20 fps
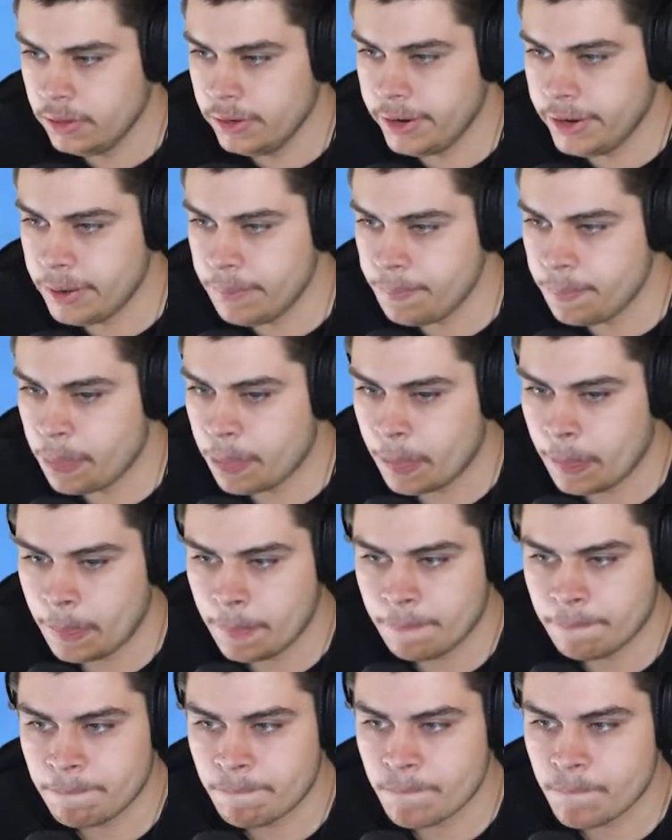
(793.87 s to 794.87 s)
Alright.
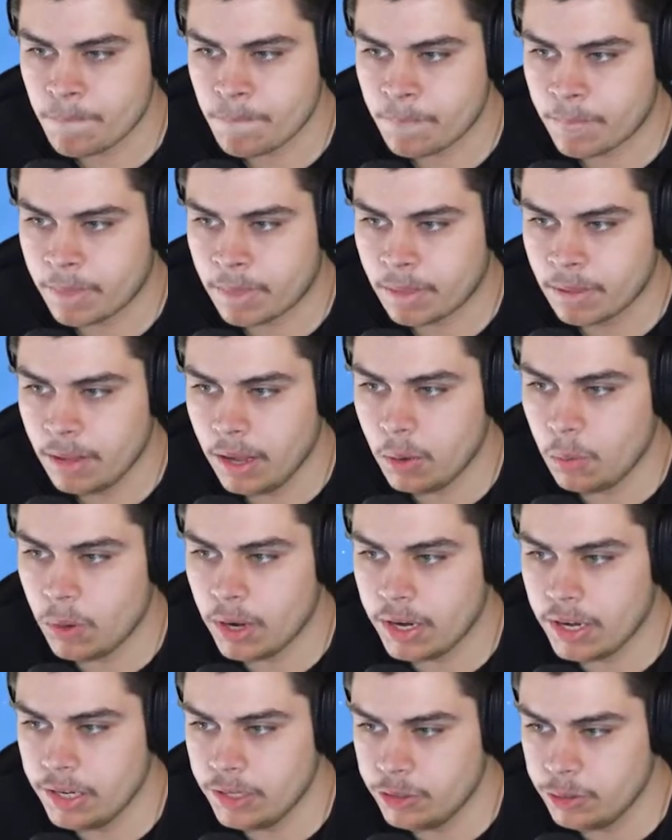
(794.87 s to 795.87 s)
I
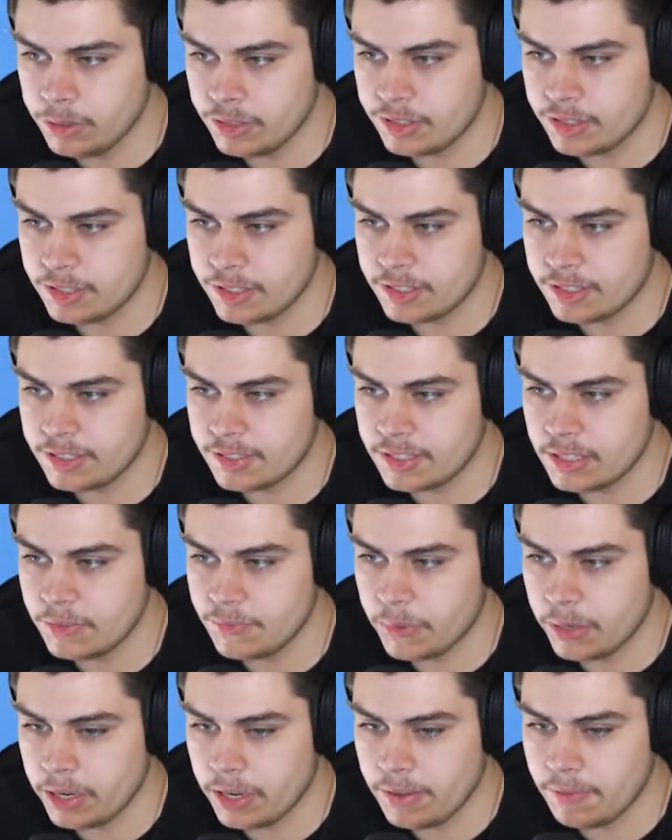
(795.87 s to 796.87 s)
wanted to do this just to see
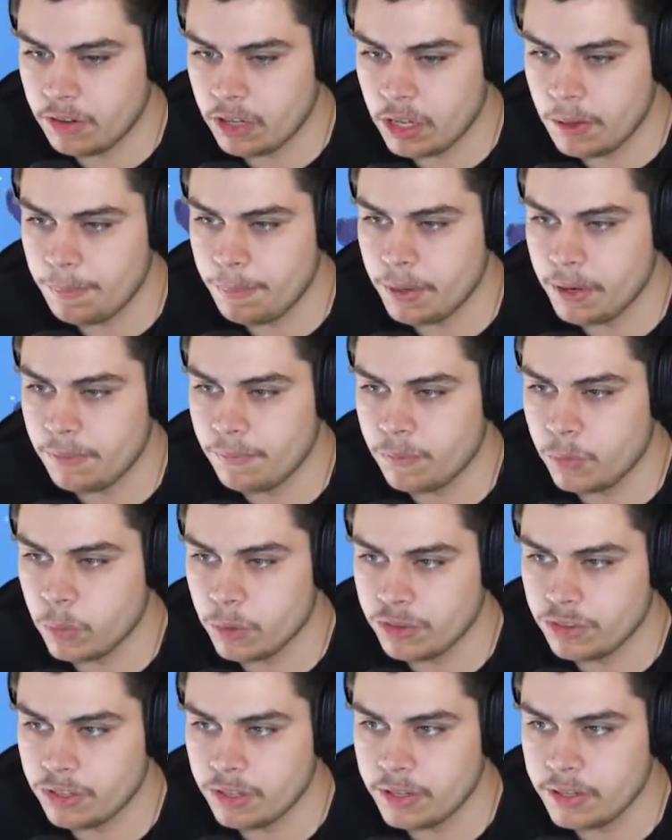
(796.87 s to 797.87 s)
if I'd level up, but
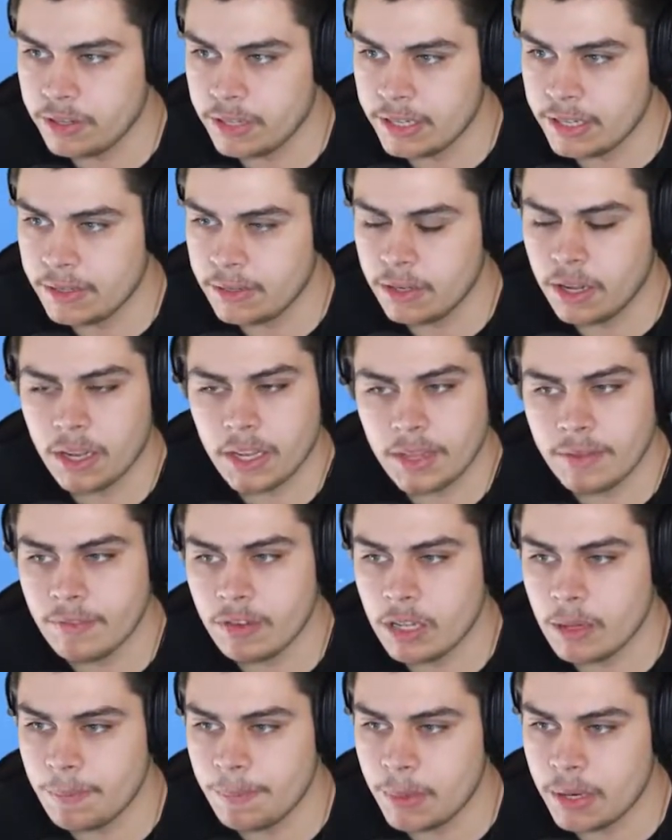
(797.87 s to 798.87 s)
unfortunately, not
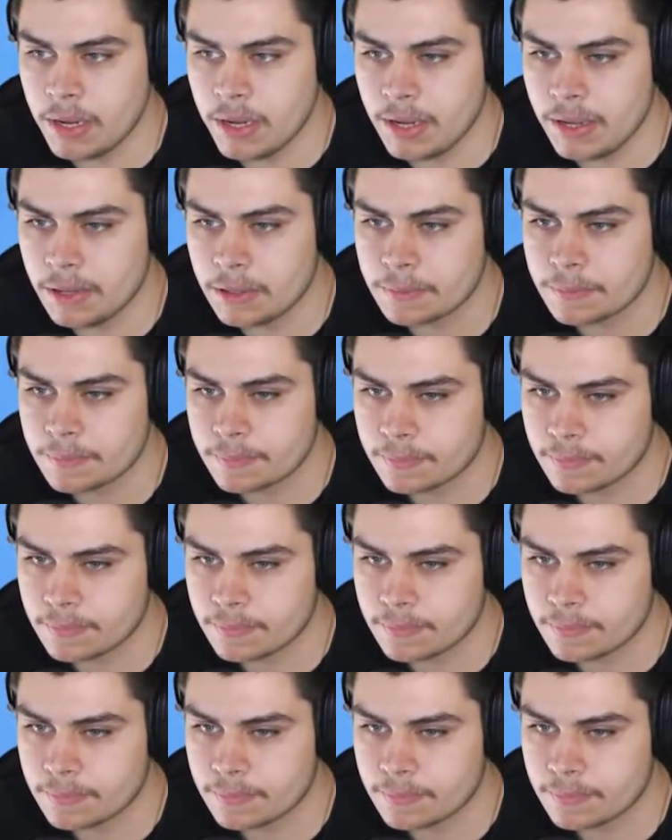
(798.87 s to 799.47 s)
level up, but uh...